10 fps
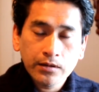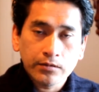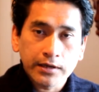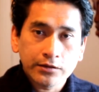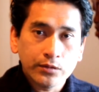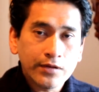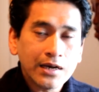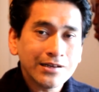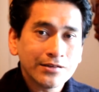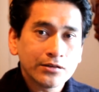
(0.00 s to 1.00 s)
Right? So we've got
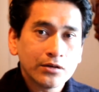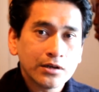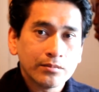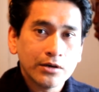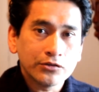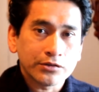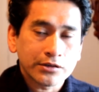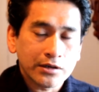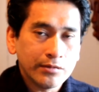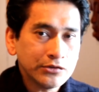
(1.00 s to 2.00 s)
to listen to all our emotions, because
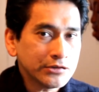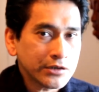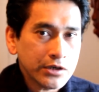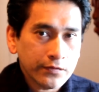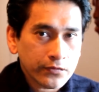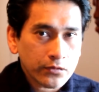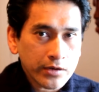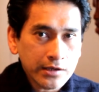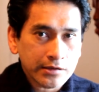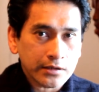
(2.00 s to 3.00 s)
our emotions are here for a
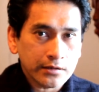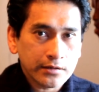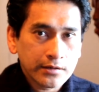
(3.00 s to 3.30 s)
reason.